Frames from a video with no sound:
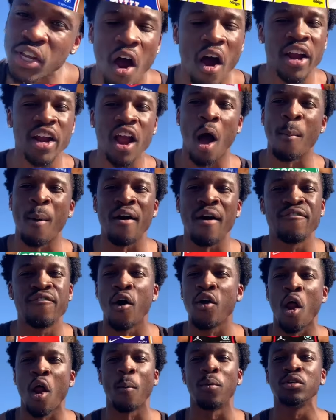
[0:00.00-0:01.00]
sorry, y'all, my
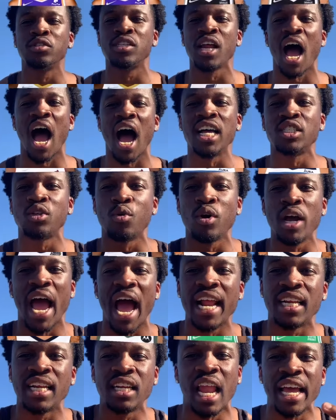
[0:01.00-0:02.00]
phone almost died, so it
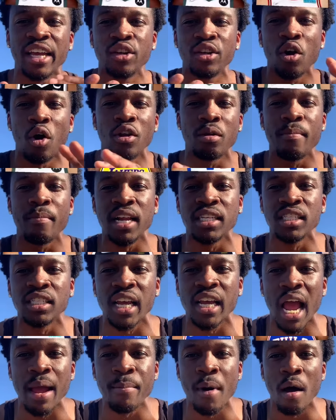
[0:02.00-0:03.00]
had to, like, you know, the
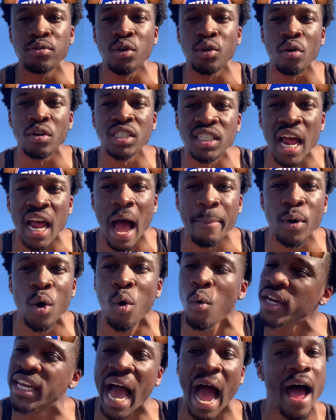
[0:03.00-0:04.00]
message came up, so it stopped.
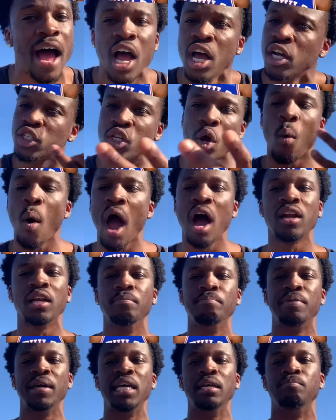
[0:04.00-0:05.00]
But who we got? Joel
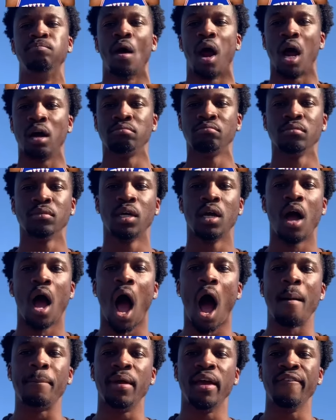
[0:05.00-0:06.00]
Embiid, bro.
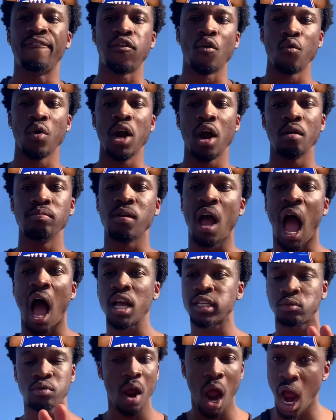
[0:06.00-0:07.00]
I mean, for real, man,
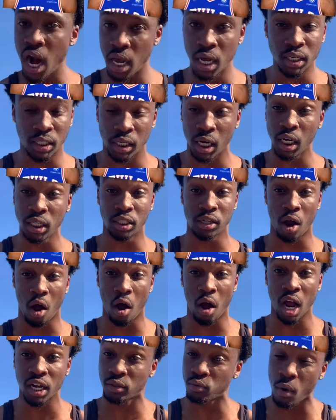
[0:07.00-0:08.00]
I swear I didn't cheat
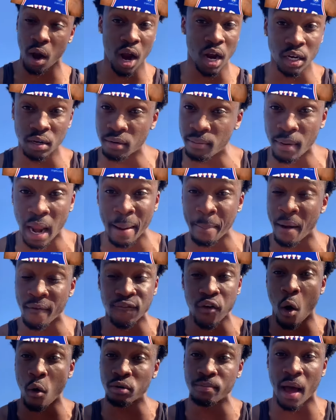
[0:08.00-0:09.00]
y'all. I swear, like,
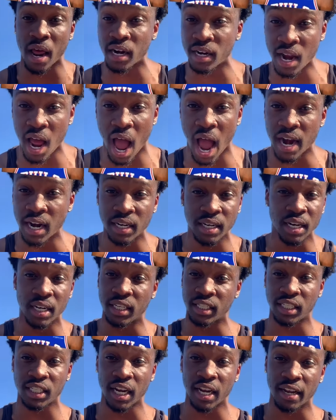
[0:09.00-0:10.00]
my phone was about to die and it
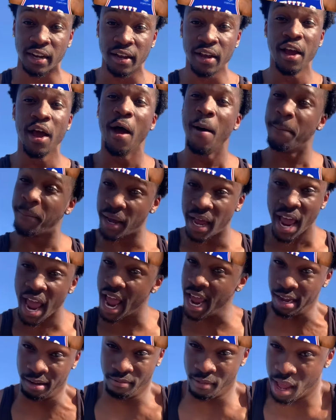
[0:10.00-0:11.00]
did the shit. But
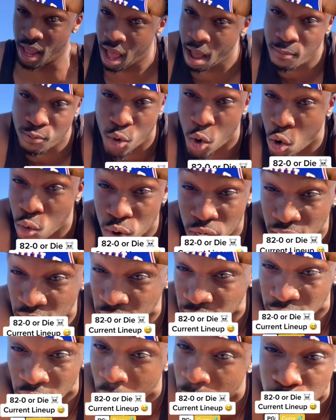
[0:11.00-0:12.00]
hey, I'm cool with
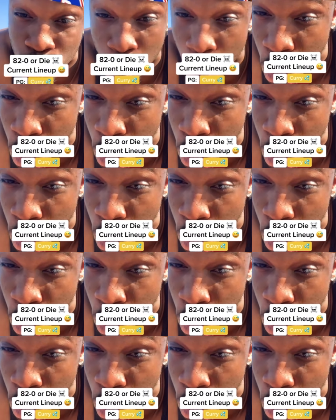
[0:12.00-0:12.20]
this. I'm